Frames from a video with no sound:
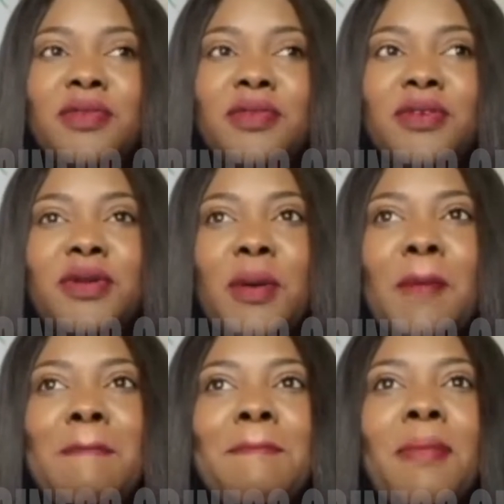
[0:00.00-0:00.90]
you
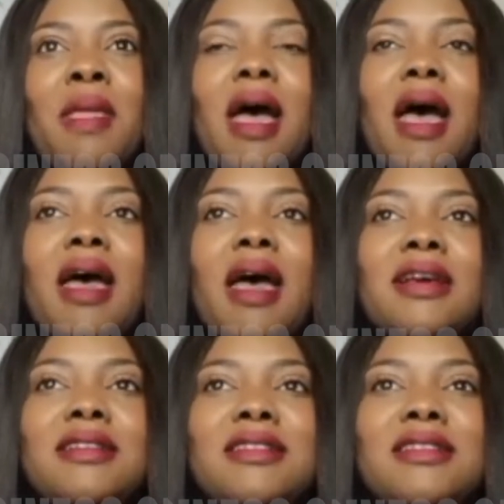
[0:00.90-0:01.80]
know.
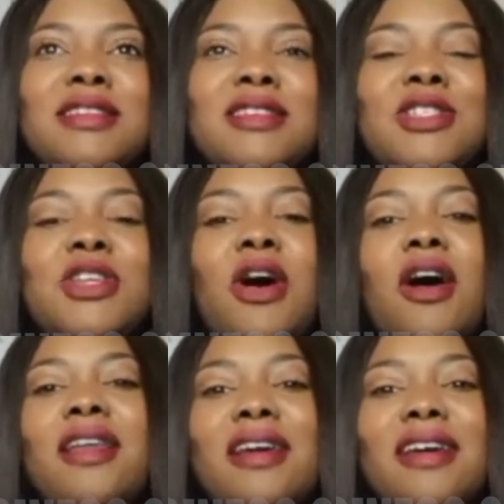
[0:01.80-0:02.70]
And
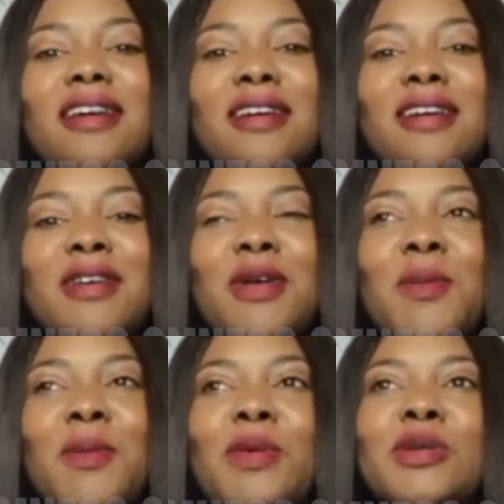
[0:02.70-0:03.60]
starting, you
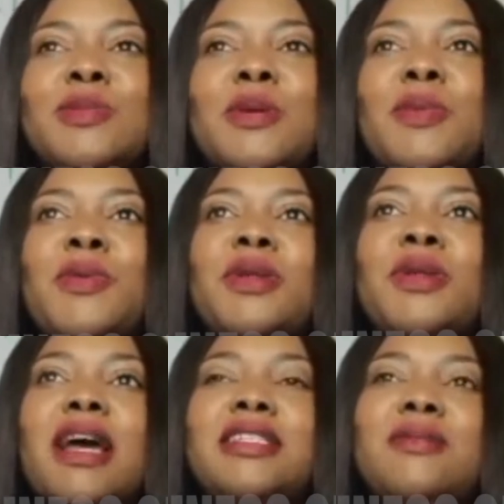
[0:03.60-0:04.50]
know, most people would
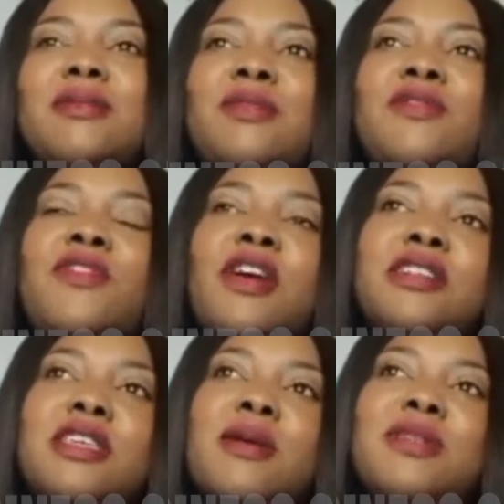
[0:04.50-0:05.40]
actually be very
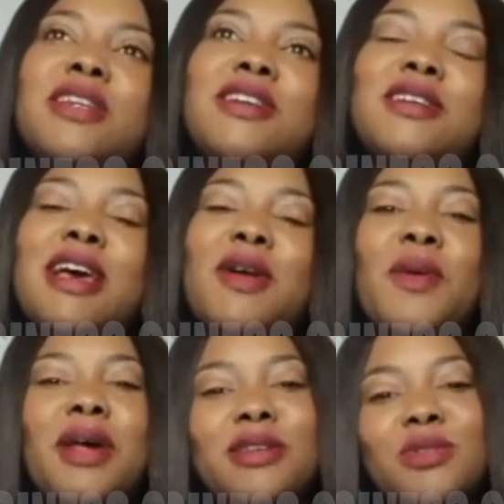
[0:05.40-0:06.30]
skeptical, like,
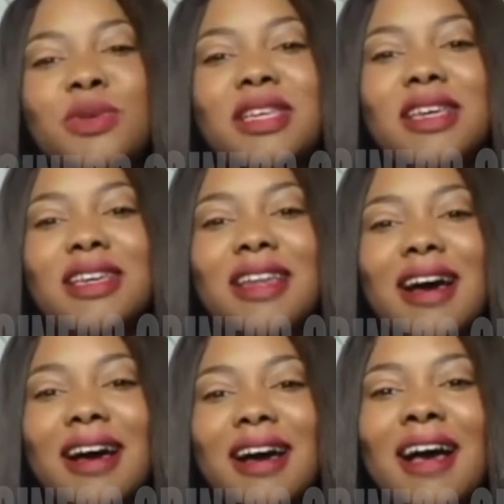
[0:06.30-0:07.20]
what is
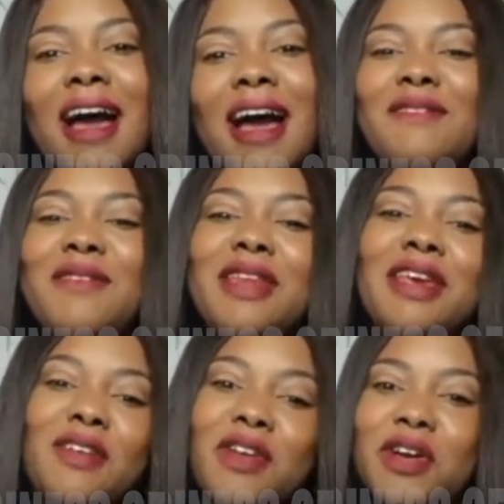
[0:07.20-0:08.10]
Wukina? I've
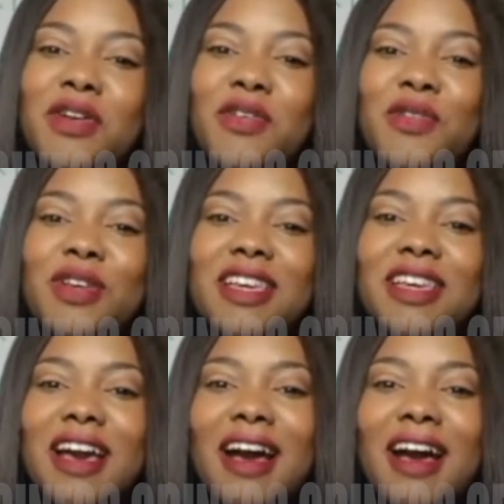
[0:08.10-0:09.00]
never heard of
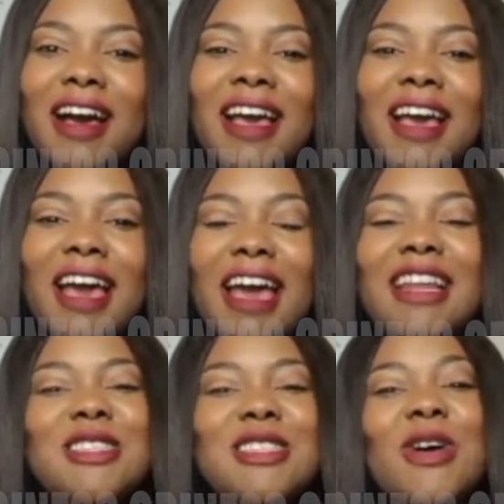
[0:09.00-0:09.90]
Wukina. And
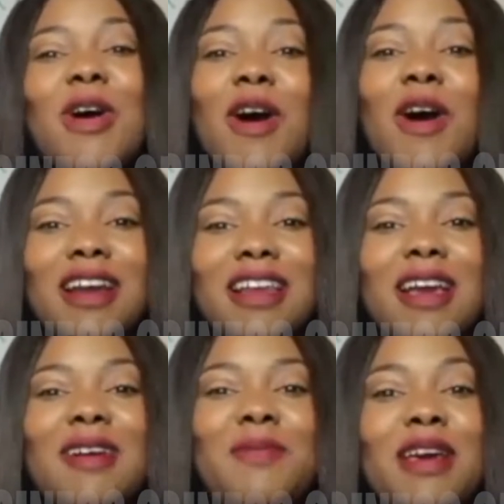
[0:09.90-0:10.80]
it's so hard,
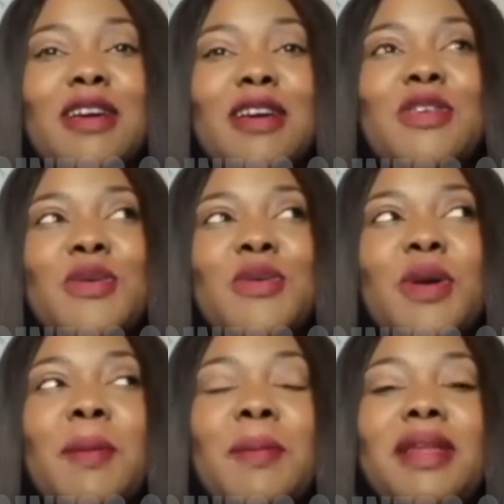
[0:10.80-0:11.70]
like, being a new
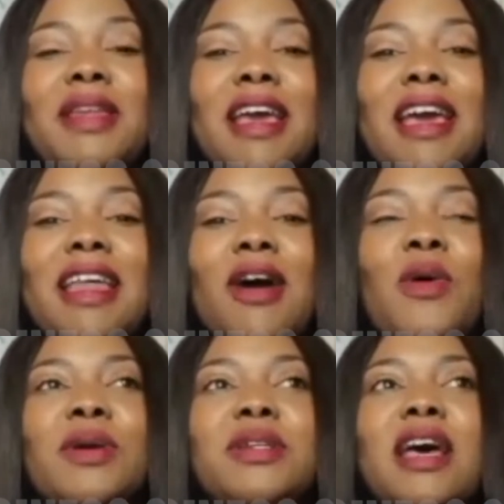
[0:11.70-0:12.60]
company and
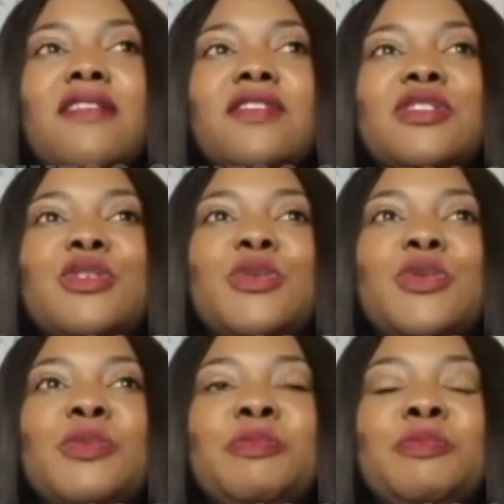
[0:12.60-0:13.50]
always having to